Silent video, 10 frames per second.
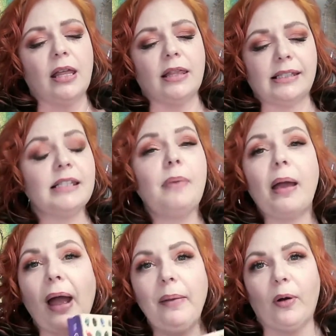This is my
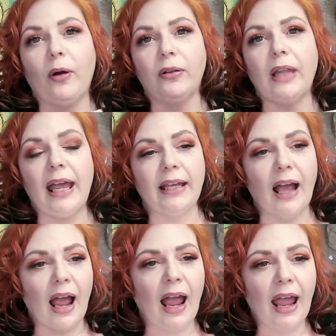Bible.
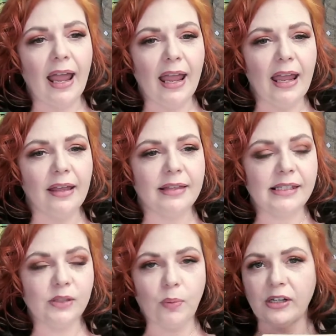This
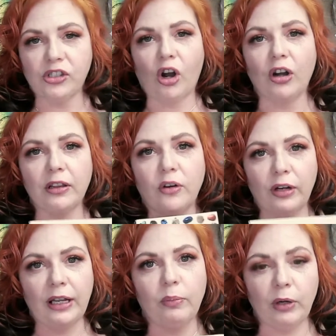is where I started
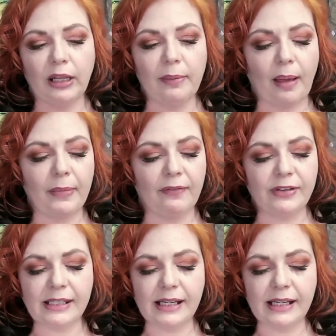learning really about metaphysics.